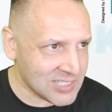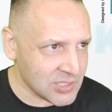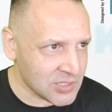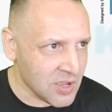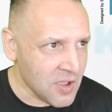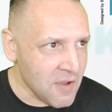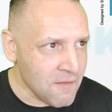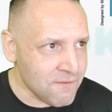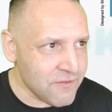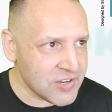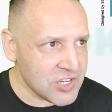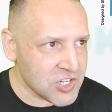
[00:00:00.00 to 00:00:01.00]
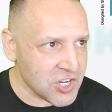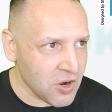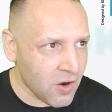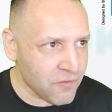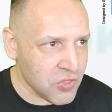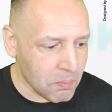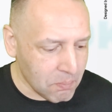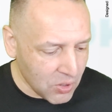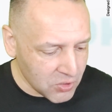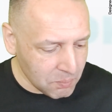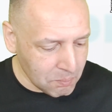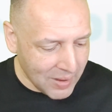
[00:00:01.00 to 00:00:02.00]
is finishing off the
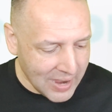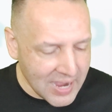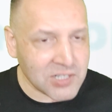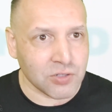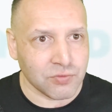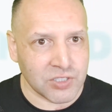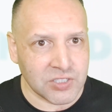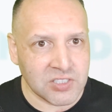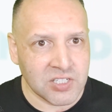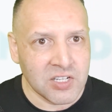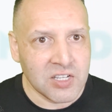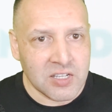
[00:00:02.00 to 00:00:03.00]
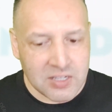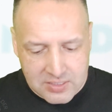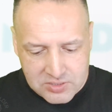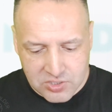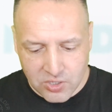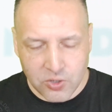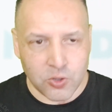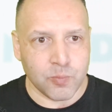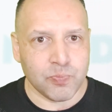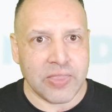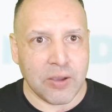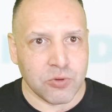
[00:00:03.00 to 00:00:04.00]
bottom part of it. So
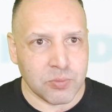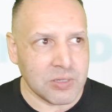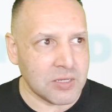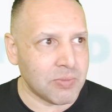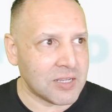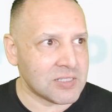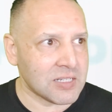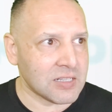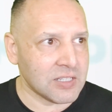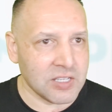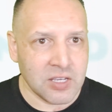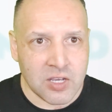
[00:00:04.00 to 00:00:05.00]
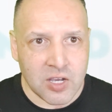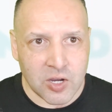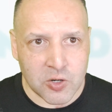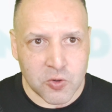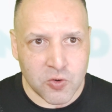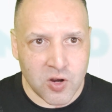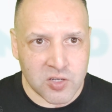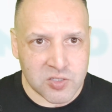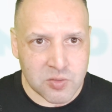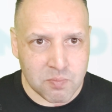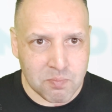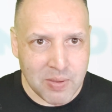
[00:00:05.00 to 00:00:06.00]
that would be basically across,
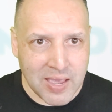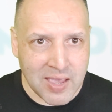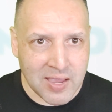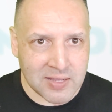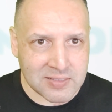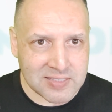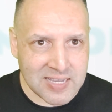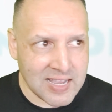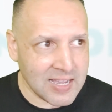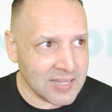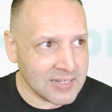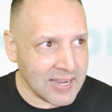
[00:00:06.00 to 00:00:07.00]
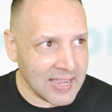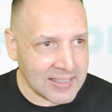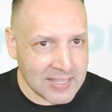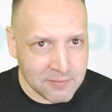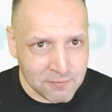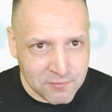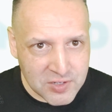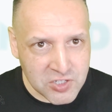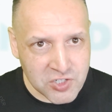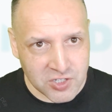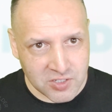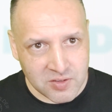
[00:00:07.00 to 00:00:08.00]
bang, down, and then
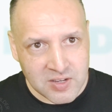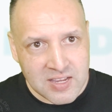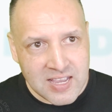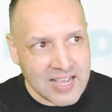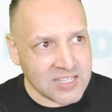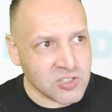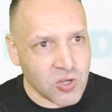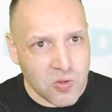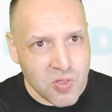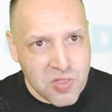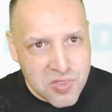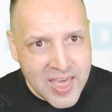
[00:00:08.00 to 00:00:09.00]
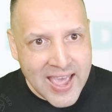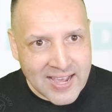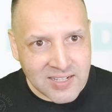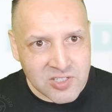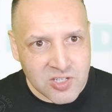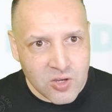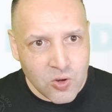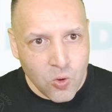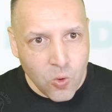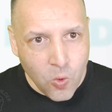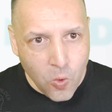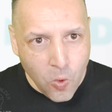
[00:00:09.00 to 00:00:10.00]
finish it. And so that
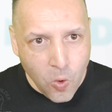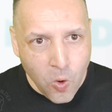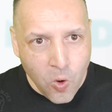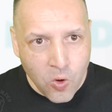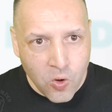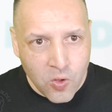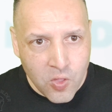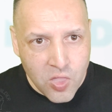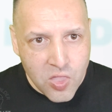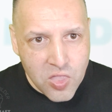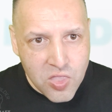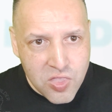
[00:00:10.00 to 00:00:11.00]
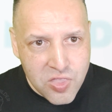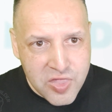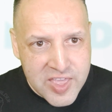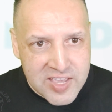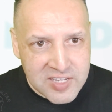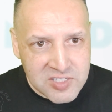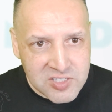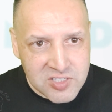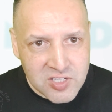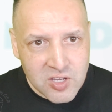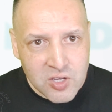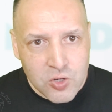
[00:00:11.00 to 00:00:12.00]
or
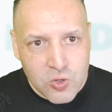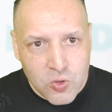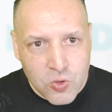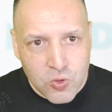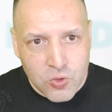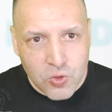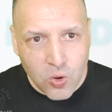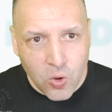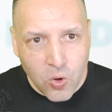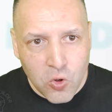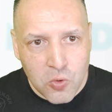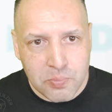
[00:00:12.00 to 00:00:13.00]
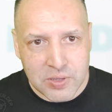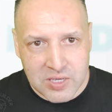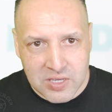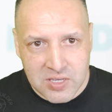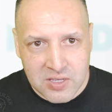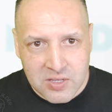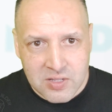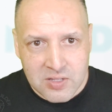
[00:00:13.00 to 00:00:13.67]
this could all be,